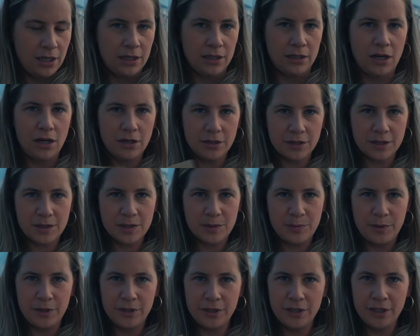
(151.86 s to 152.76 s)

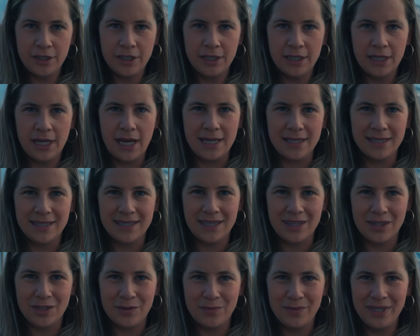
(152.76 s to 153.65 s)
Larkspur,
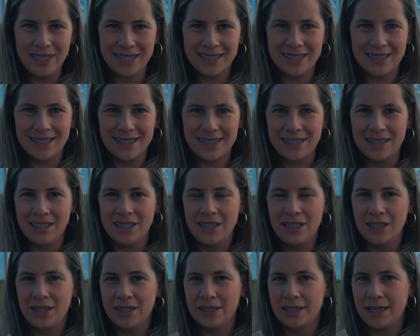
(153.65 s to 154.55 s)
hyacinth mix.
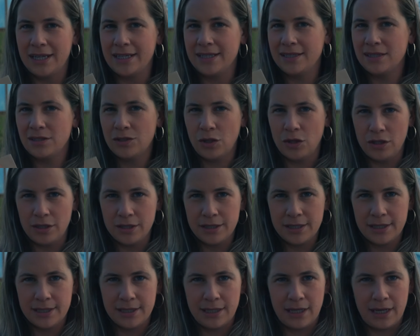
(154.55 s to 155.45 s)
Nice tall
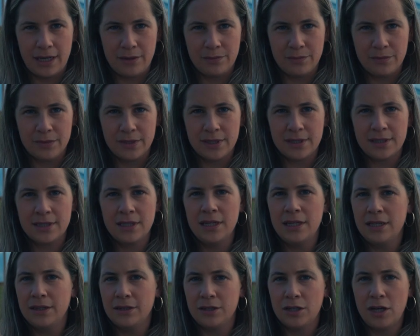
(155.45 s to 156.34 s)
stems.
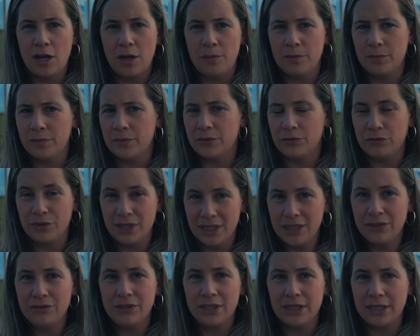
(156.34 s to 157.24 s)
Come
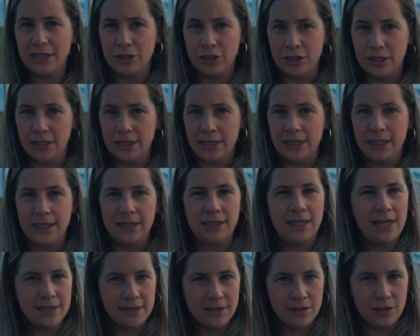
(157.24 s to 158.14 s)
really, really early.
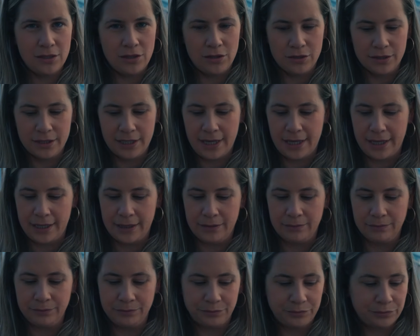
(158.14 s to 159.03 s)
Last a long
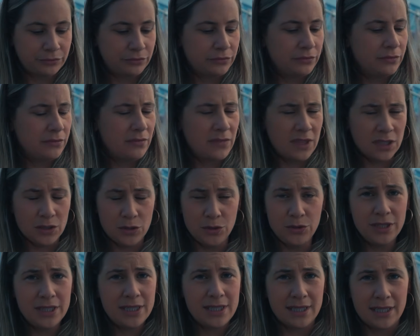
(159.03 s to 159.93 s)
time. Go
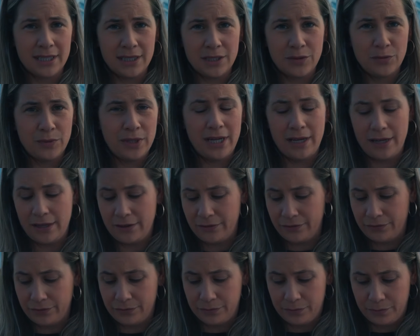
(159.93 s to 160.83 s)
to seed. We
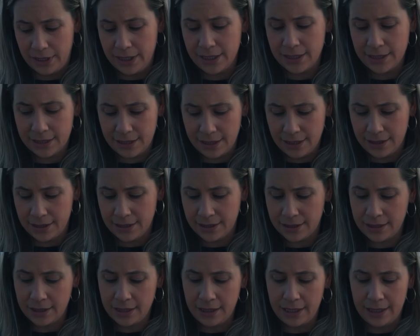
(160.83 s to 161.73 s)
have these
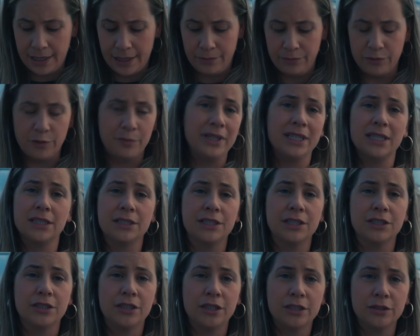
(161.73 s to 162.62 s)
seeds from
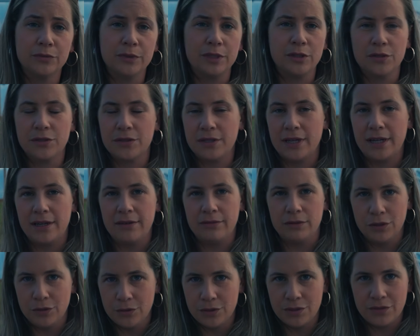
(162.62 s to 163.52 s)
Higgledy Garden. We also have
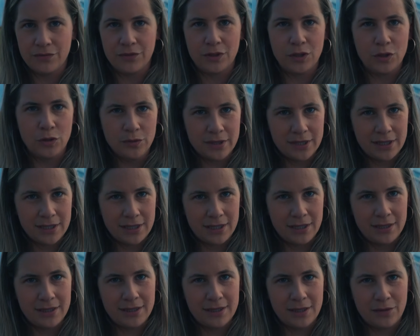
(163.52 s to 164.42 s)
loads of our own
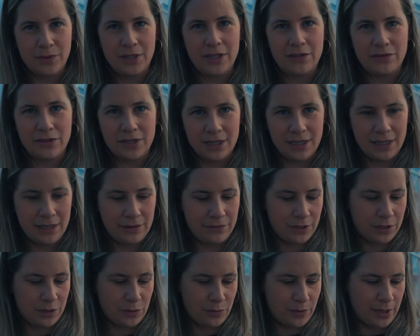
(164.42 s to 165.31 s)
seeds that we have
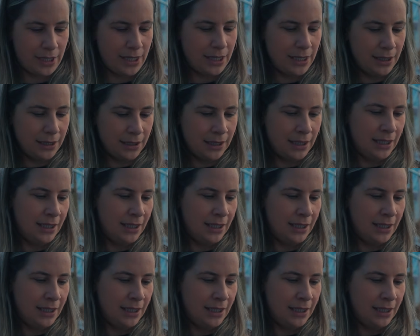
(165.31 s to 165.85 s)
saved as well.